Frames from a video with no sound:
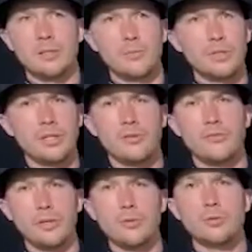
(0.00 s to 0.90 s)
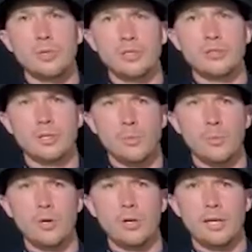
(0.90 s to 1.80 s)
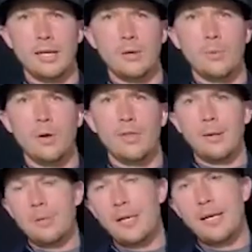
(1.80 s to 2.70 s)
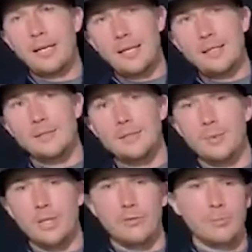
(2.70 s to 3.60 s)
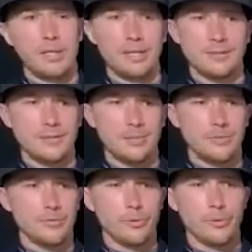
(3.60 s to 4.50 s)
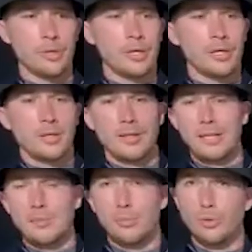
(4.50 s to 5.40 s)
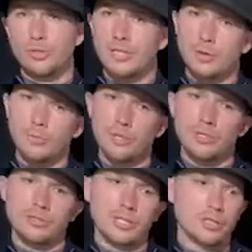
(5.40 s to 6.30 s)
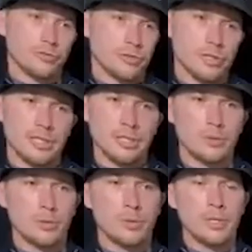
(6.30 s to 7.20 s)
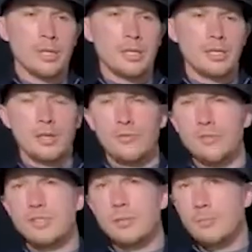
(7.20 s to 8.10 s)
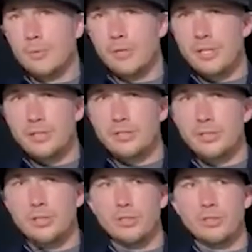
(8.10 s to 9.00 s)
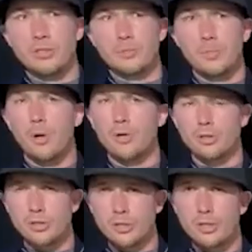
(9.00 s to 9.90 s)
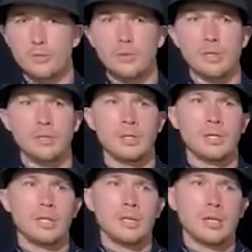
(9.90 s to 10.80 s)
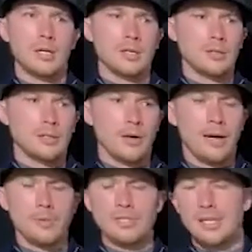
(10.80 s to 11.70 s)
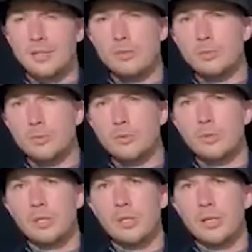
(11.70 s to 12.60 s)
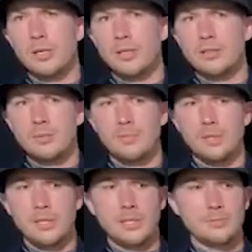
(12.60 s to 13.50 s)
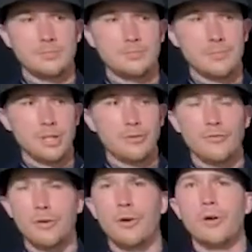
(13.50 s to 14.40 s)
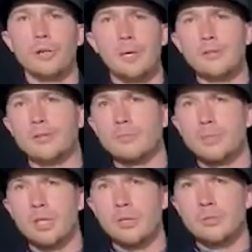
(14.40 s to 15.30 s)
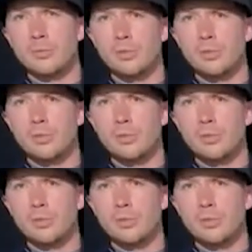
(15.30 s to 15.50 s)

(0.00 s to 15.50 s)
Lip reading: on, within a few swings I can work out what that player needs, whether it be, as I said before, they need more tilt because they're struggling, or even simple things such as posture and how he stands the ball are simply forgotten about sometimes, and we're